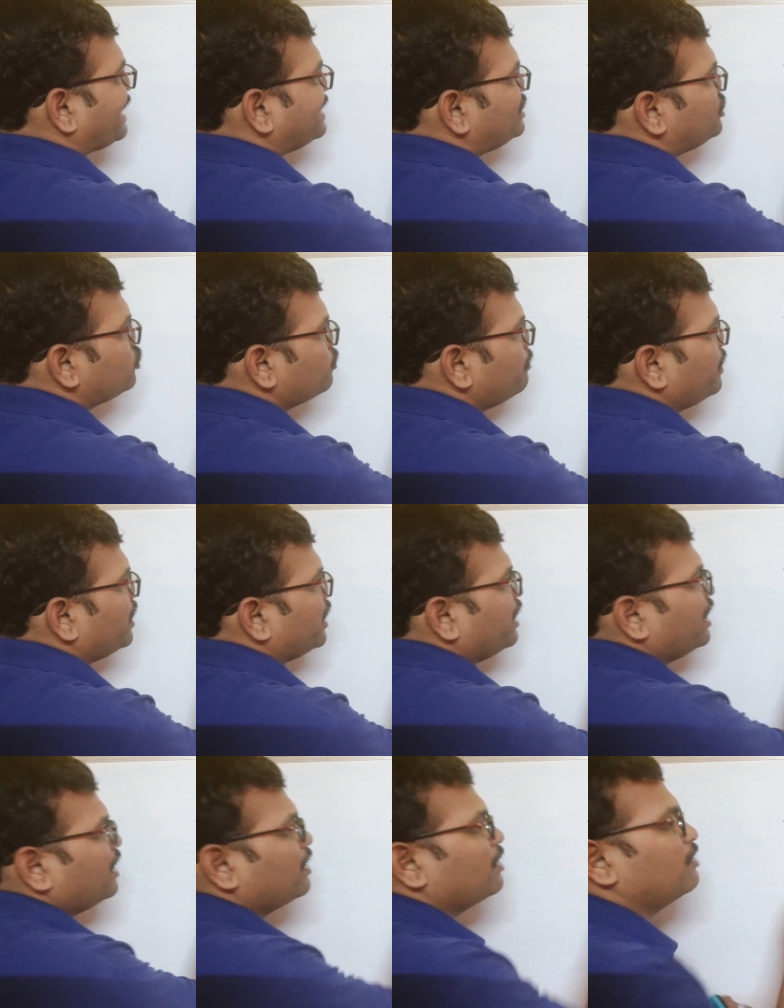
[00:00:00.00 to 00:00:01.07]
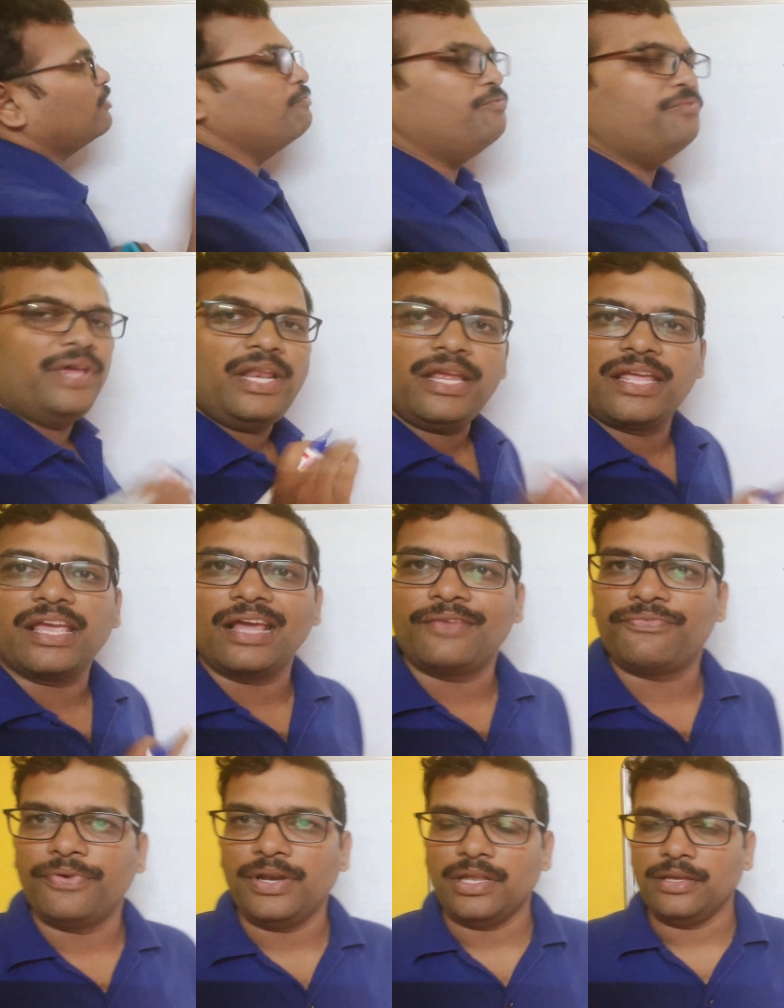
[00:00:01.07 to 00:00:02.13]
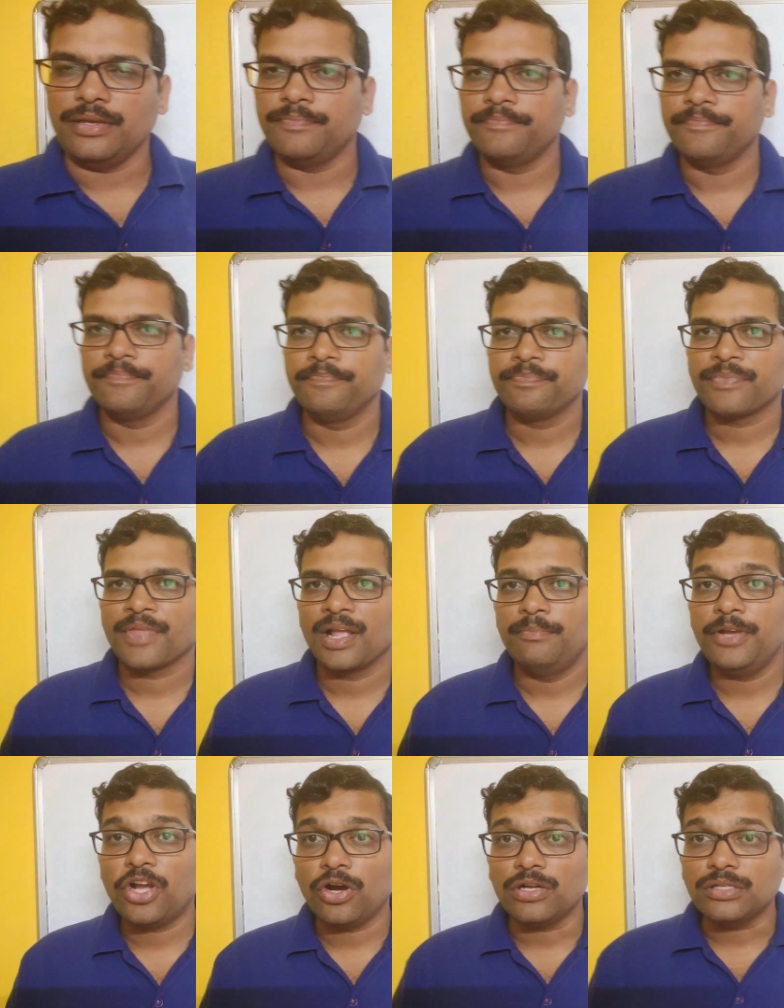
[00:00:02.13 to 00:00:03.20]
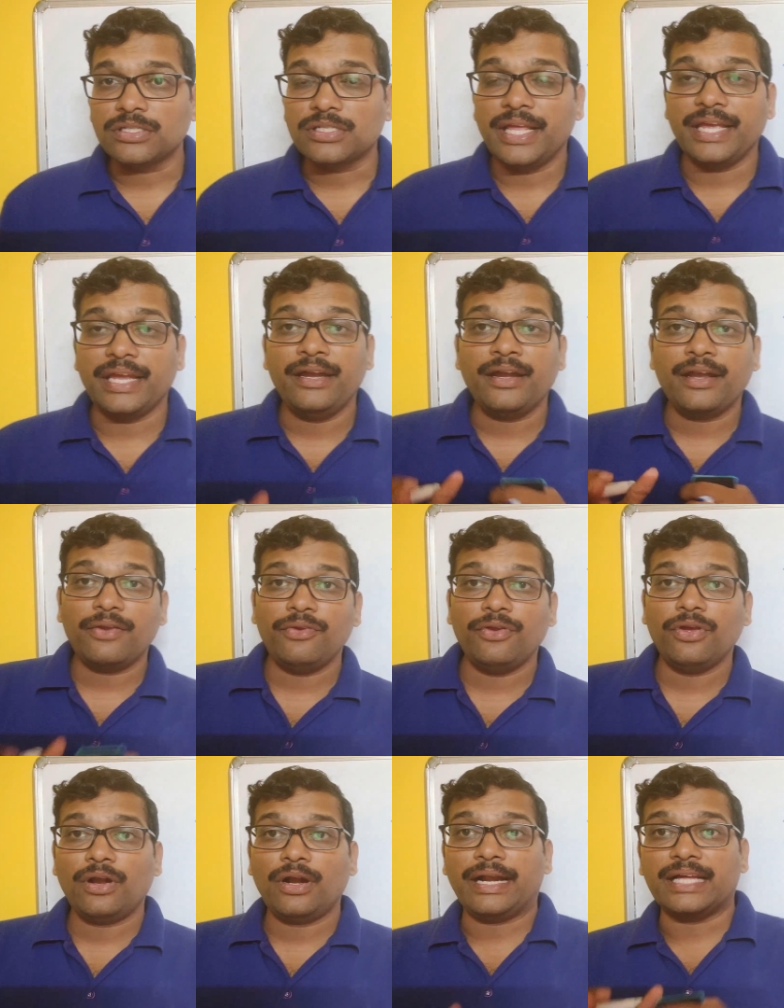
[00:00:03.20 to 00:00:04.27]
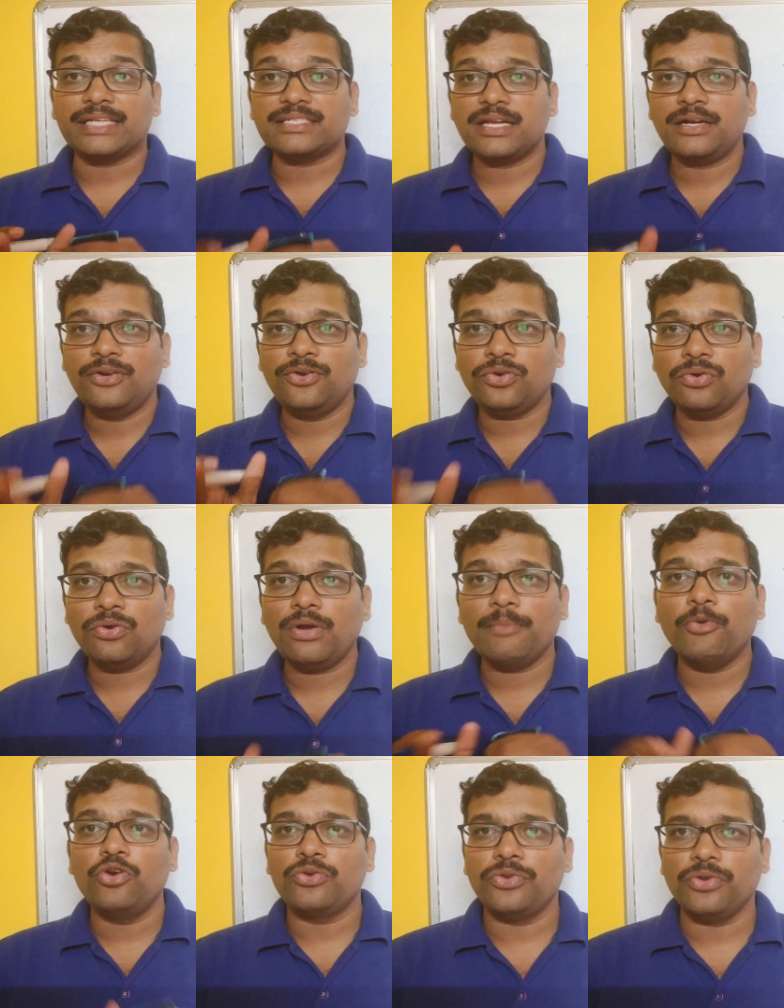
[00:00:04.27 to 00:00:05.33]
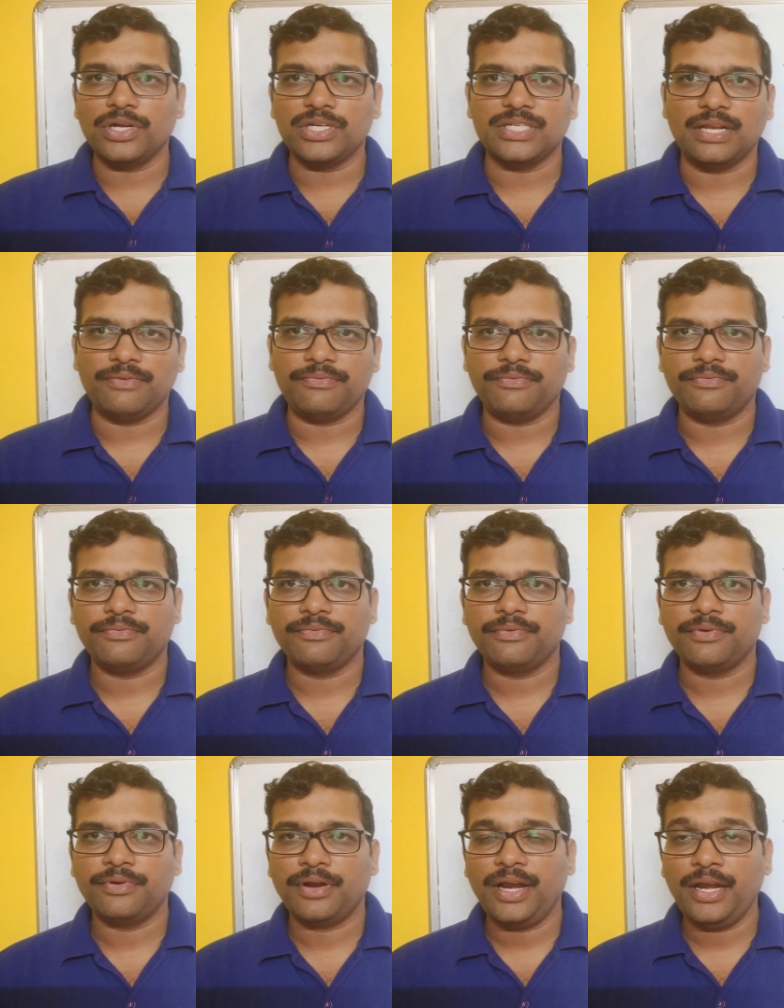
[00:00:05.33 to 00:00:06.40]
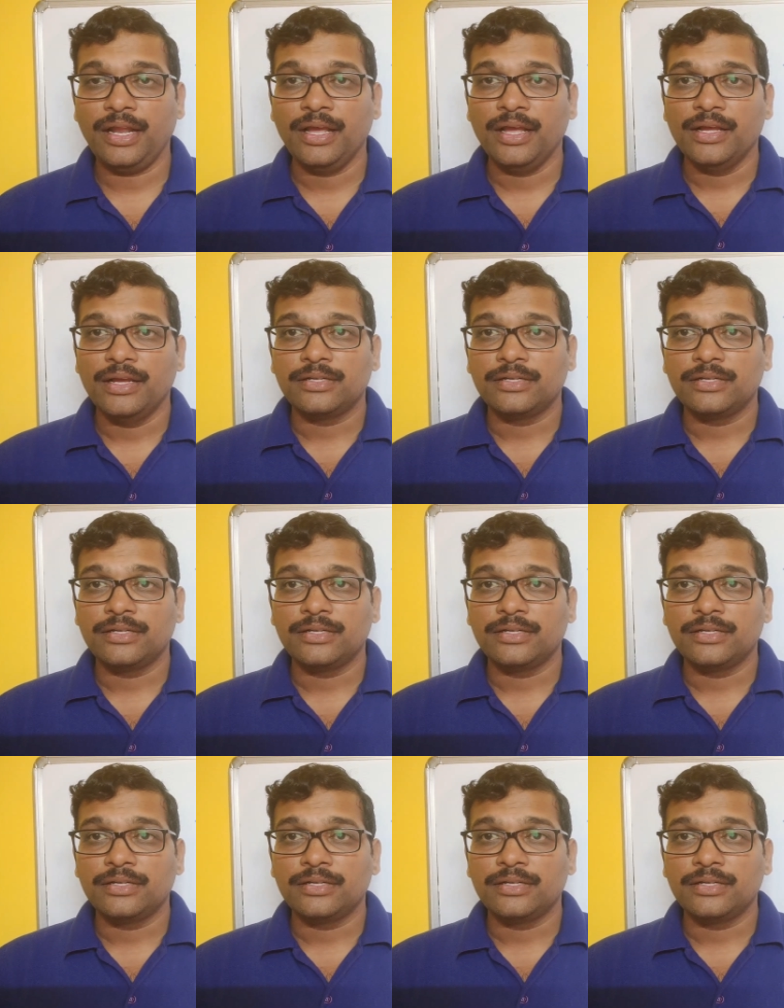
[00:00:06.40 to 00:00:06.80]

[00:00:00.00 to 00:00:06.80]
resume very carefully because the interviewer doesn't know about yourself, right?